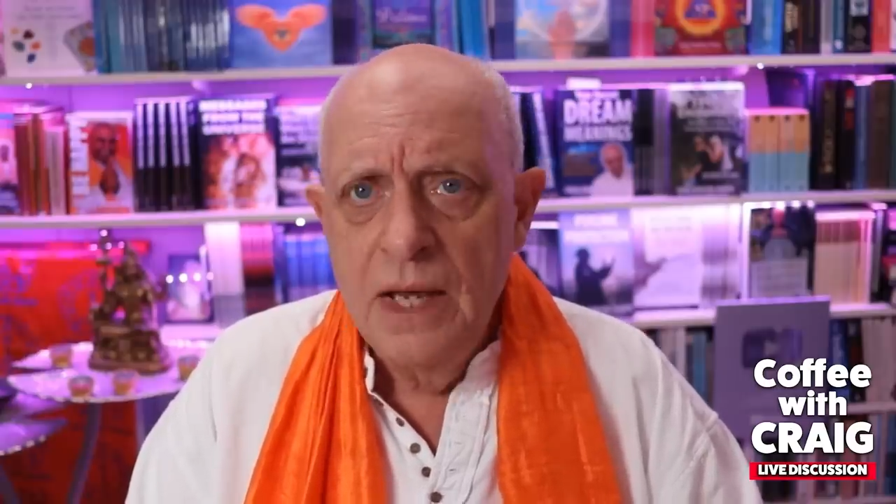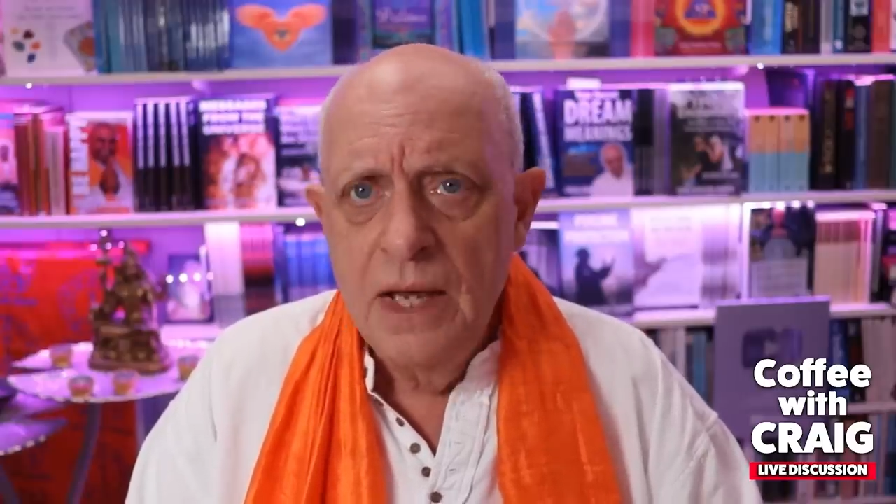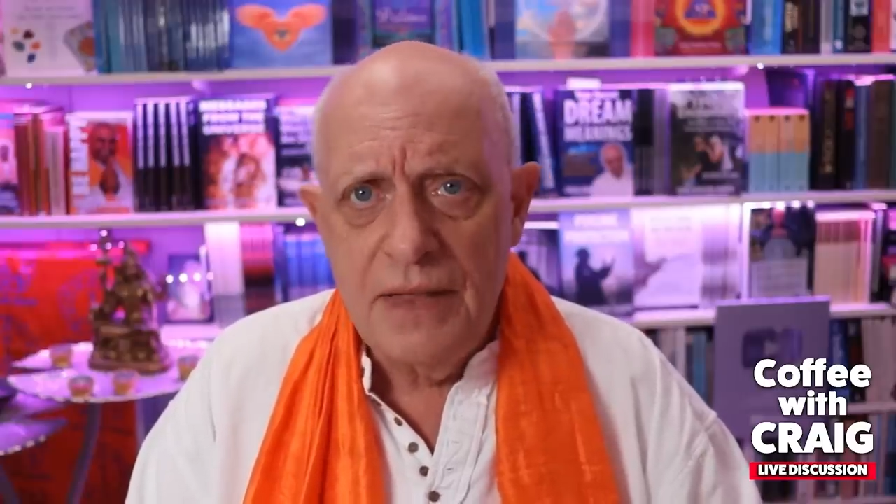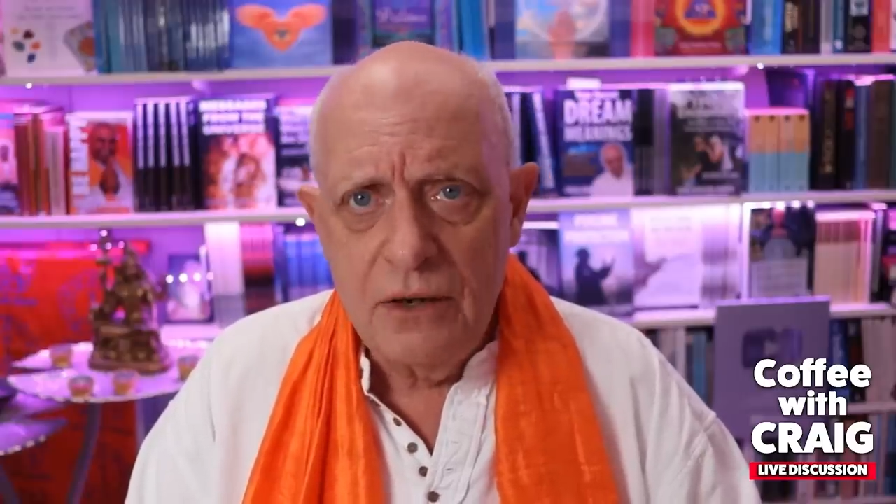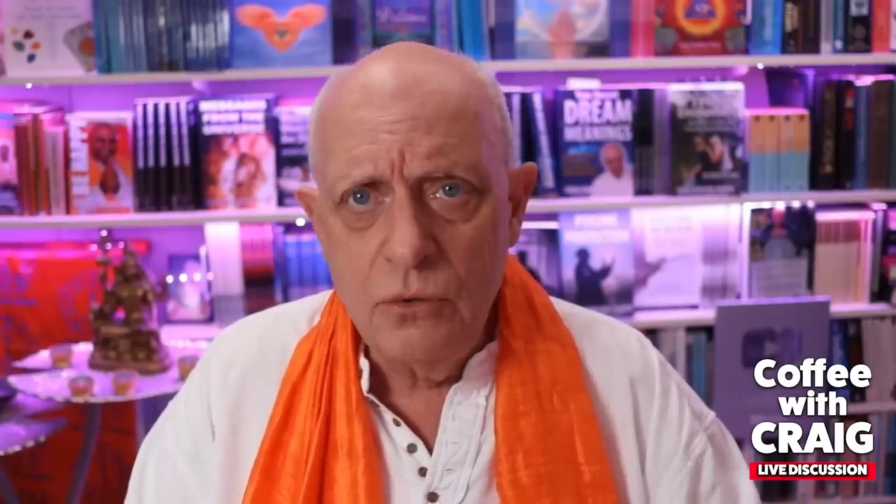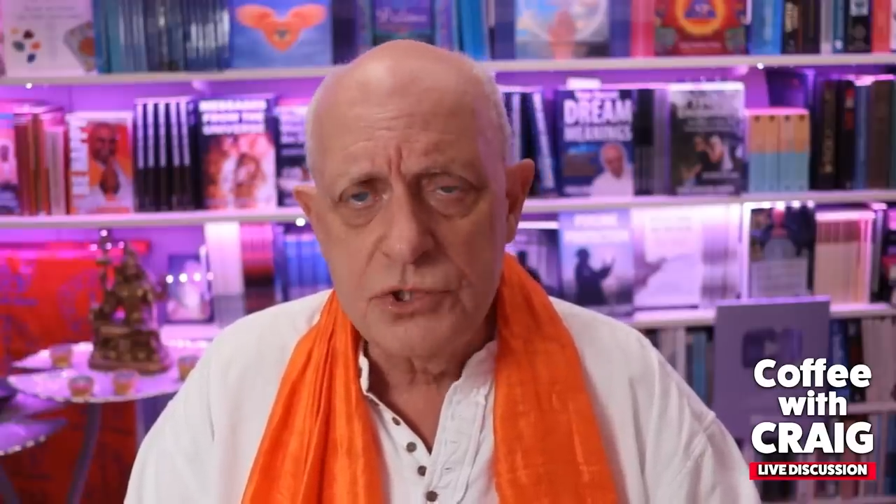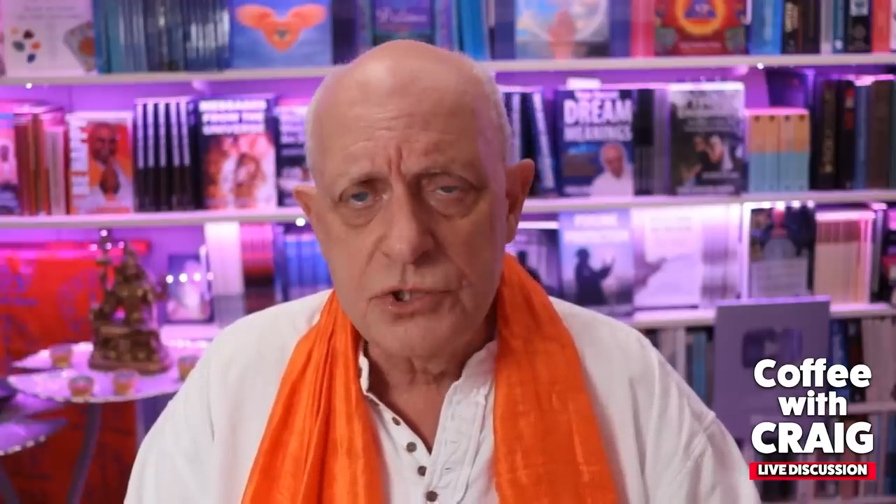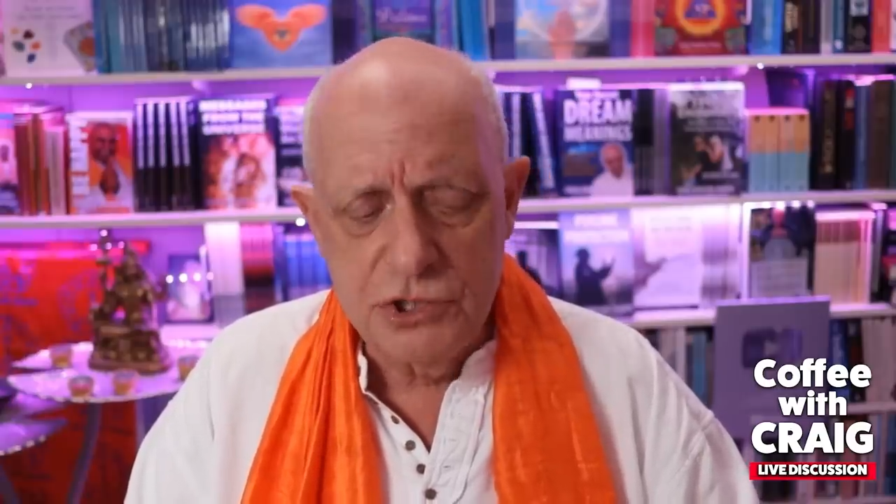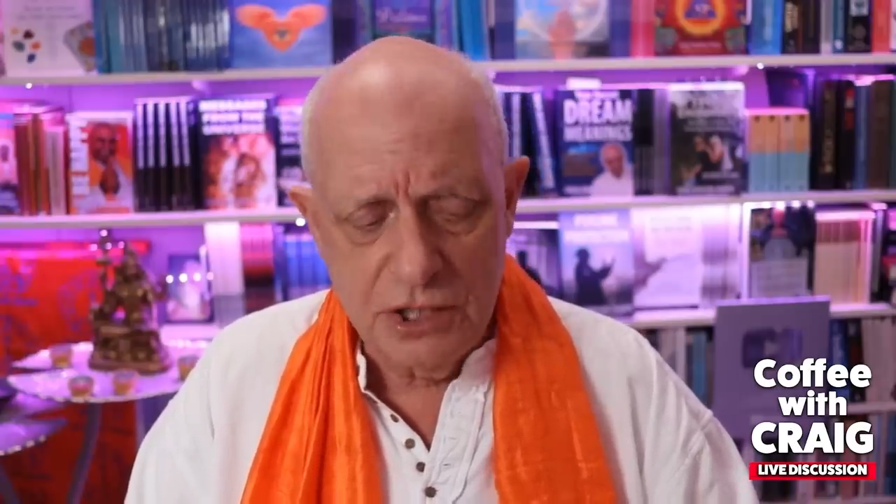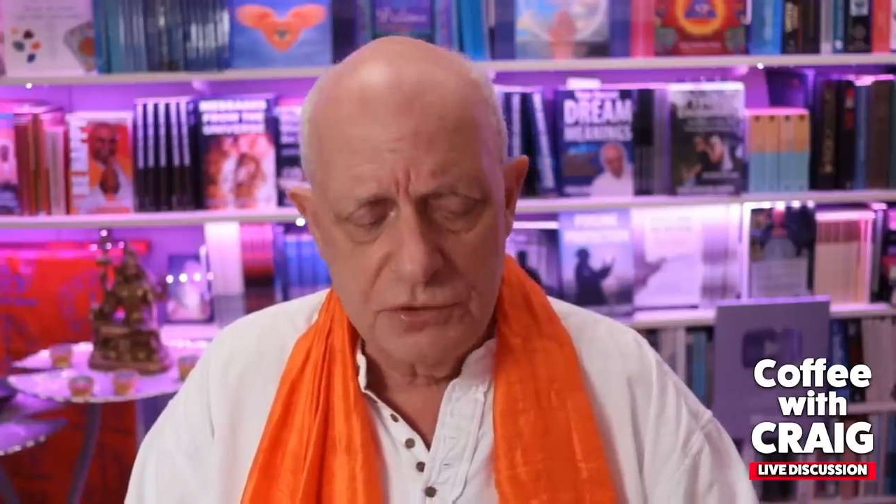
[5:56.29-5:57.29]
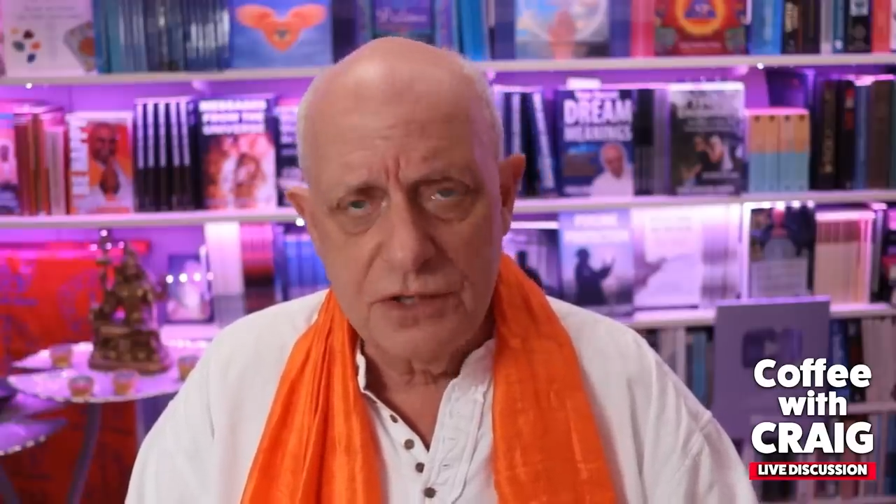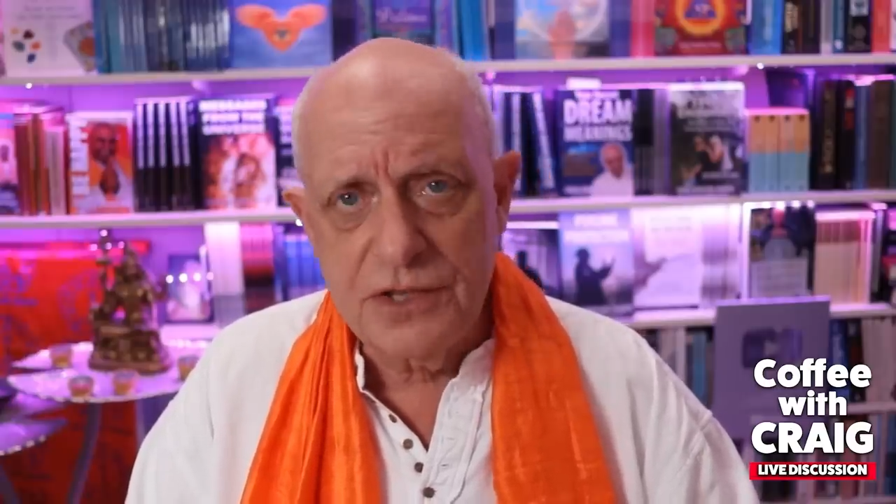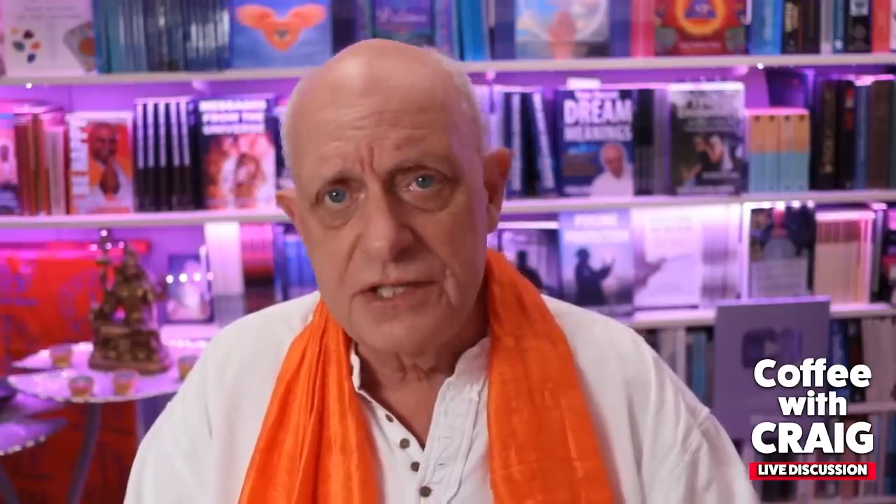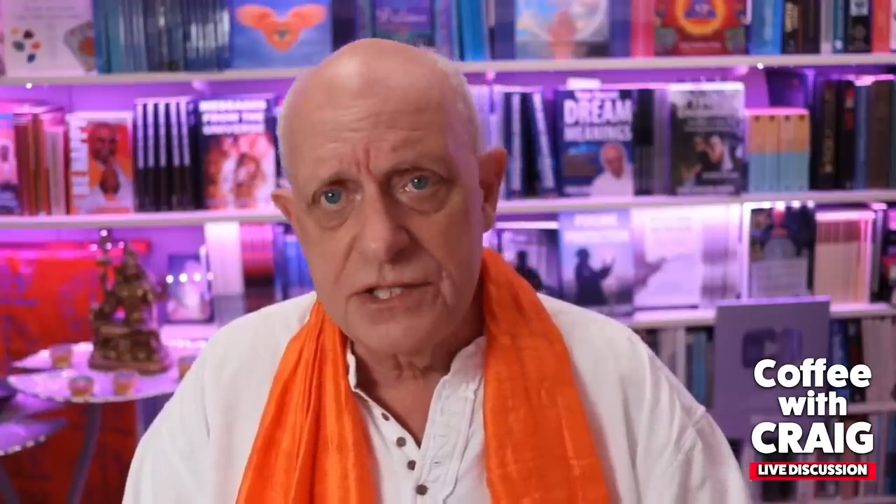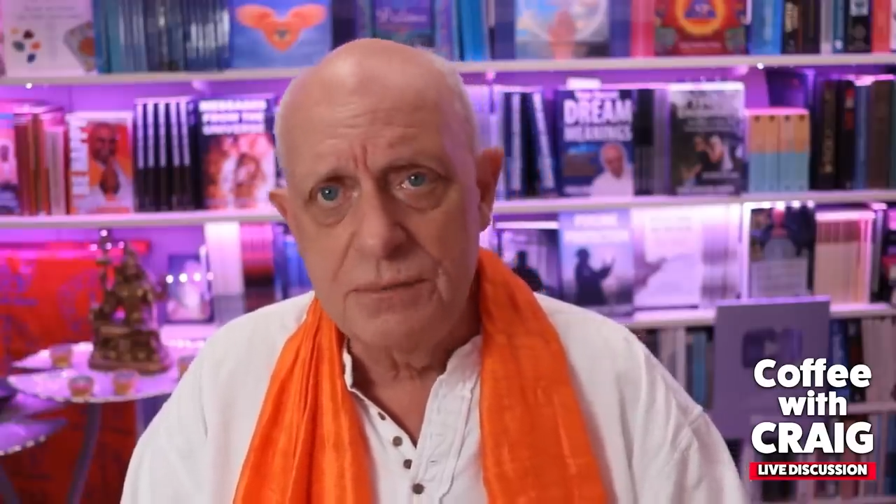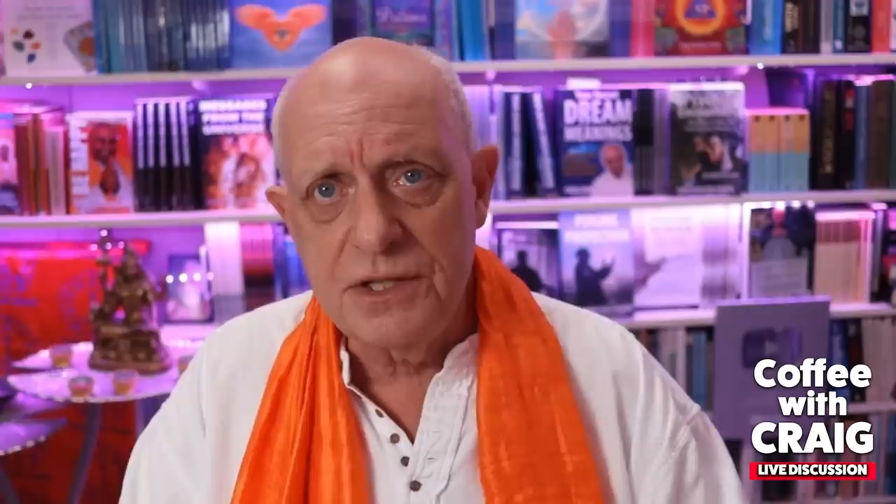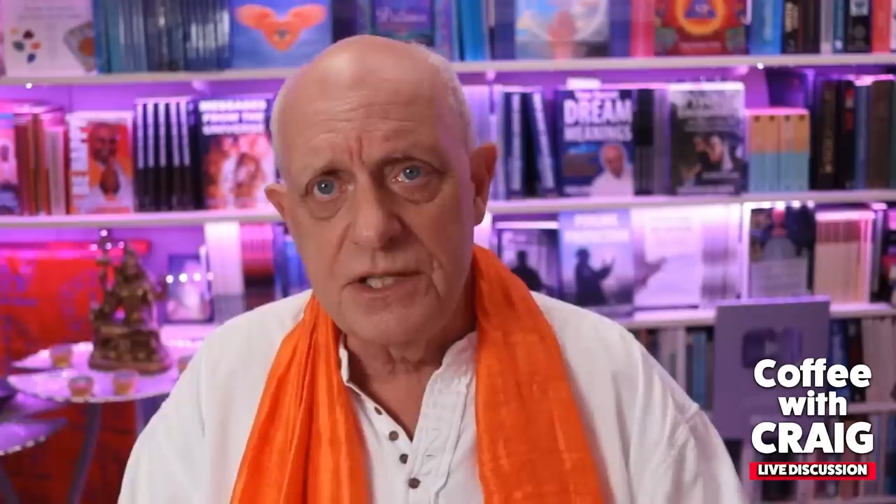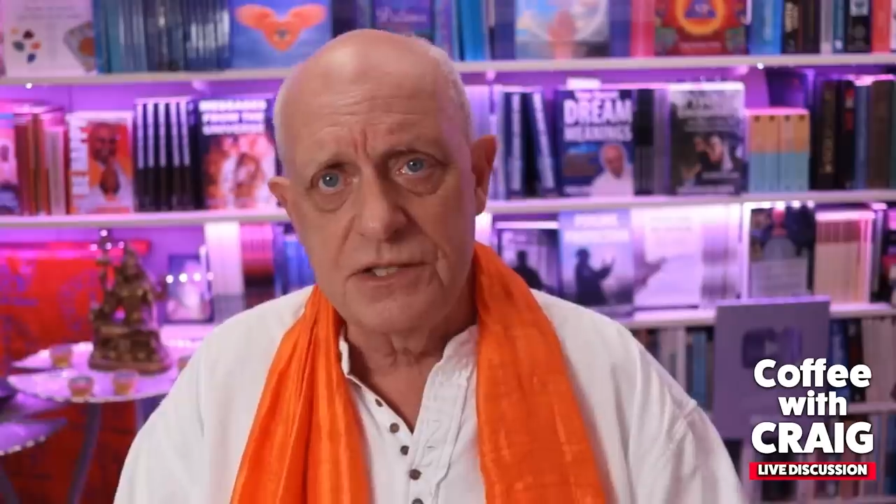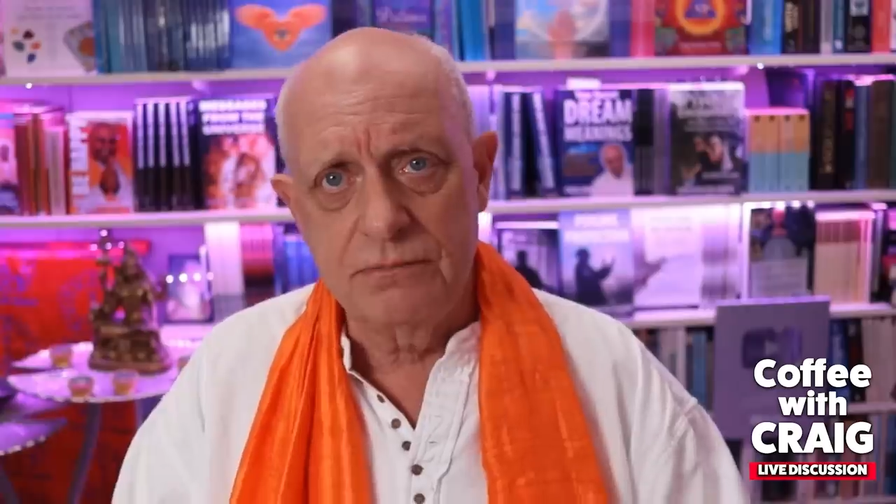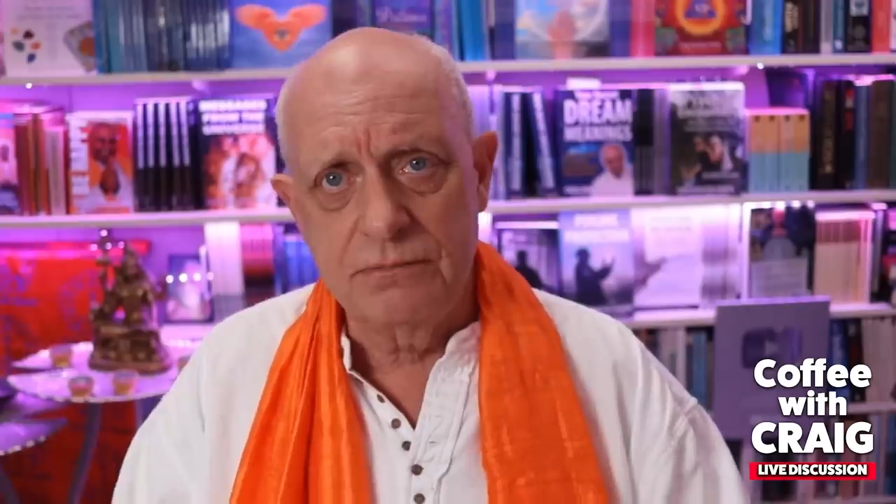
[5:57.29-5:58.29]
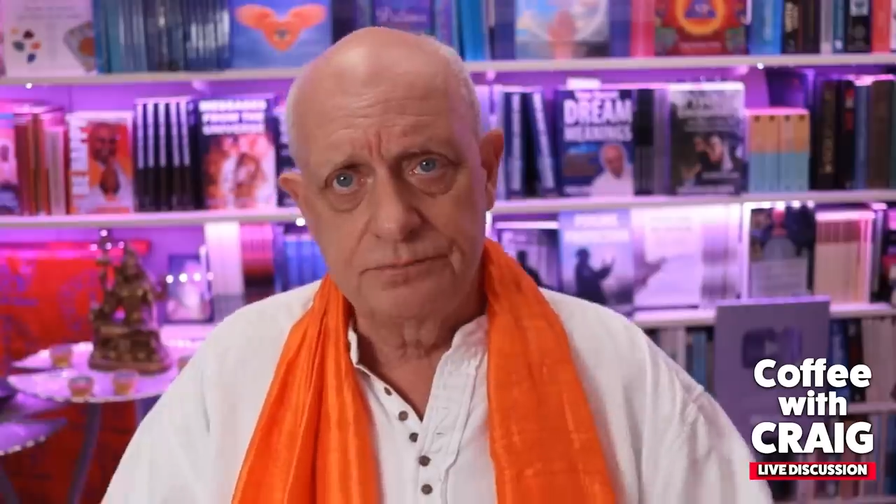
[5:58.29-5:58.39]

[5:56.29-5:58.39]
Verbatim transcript: And that also showed that there's some of these